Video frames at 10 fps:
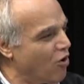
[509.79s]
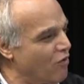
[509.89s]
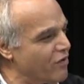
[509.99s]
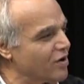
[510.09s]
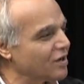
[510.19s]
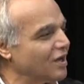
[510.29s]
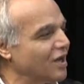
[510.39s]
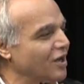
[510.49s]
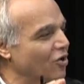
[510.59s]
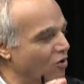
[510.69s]
over
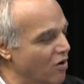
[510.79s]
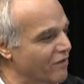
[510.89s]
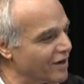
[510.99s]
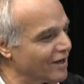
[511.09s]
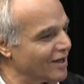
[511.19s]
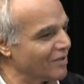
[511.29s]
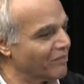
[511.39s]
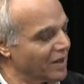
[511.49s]
and over again,